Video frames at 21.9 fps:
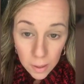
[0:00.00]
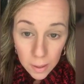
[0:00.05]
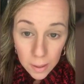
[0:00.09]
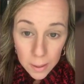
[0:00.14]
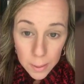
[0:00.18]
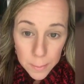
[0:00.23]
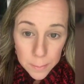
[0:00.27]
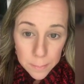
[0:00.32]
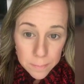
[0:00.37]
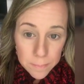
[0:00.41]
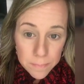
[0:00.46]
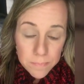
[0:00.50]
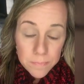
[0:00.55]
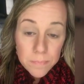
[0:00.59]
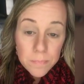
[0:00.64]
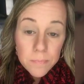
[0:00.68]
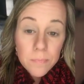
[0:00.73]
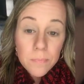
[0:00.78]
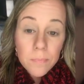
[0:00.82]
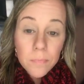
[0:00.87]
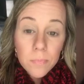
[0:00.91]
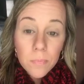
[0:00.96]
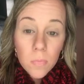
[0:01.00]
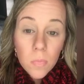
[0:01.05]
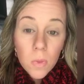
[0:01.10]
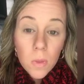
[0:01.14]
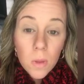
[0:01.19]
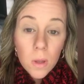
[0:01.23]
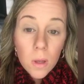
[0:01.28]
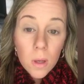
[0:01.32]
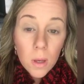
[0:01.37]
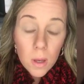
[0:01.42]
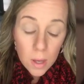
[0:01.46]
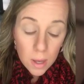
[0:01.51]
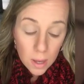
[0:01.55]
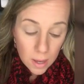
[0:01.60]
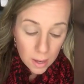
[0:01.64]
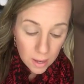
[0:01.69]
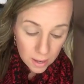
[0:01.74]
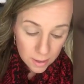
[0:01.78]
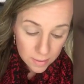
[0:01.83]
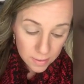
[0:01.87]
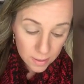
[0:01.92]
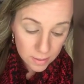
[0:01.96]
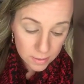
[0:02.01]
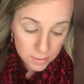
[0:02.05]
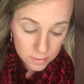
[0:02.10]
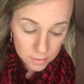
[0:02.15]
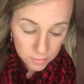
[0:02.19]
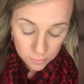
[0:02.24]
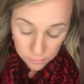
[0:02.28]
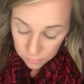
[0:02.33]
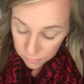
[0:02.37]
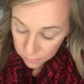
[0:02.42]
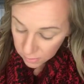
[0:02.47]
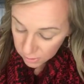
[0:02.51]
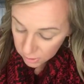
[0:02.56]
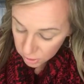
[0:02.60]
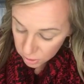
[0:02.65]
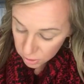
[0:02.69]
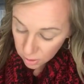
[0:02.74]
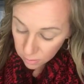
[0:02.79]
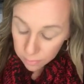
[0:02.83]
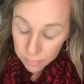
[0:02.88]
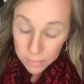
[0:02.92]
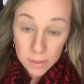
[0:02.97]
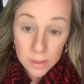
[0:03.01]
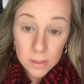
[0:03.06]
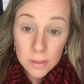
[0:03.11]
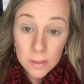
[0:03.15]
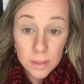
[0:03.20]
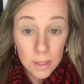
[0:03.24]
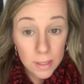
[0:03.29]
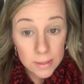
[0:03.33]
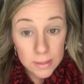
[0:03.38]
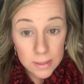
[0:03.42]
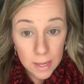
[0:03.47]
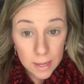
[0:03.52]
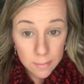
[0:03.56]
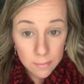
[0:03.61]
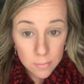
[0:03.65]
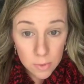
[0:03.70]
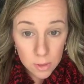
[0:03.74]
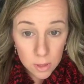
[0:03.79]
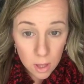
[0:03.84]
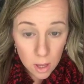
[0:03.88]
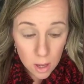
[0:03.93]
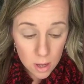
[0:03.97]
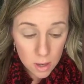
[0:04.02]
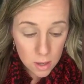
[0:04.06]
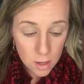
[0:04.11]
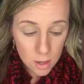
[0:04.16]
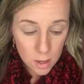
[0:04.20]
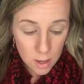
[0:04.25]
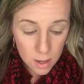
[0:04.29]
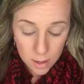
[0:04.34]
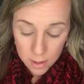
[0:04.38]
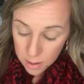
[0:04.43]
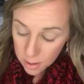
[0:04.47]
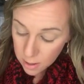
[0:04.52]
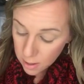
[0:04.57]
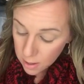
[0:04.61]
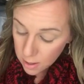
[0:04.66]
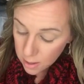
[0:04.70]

Okay. And then to finish up this daytime look,